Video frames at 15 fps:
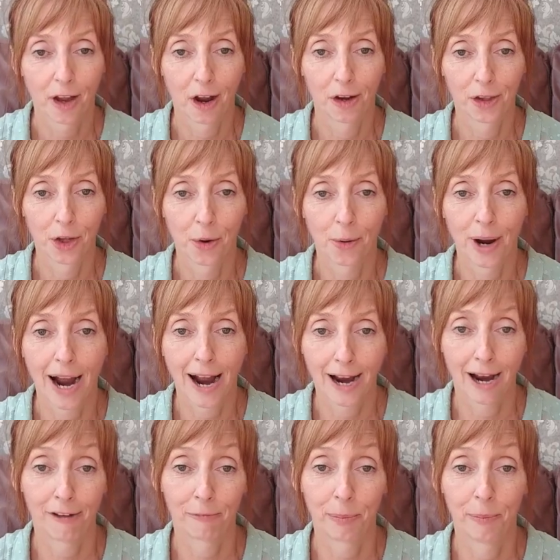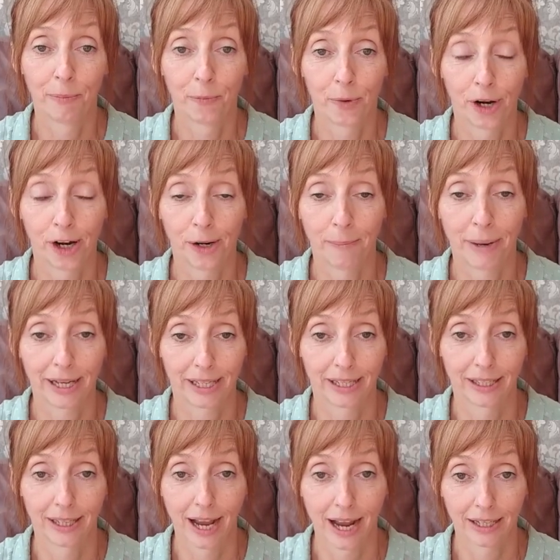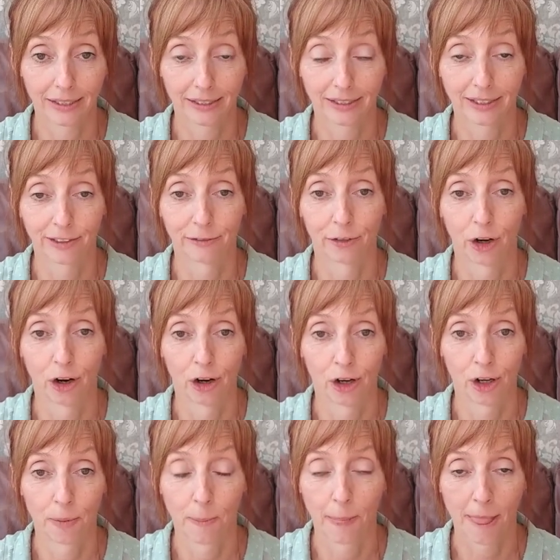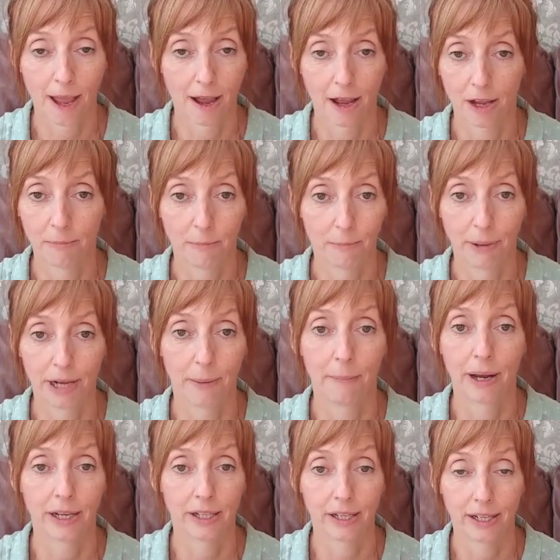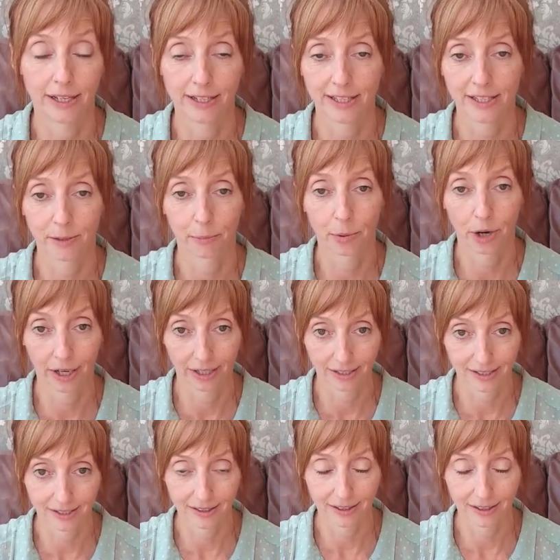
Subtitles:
Although I have been making cakes for many years prior to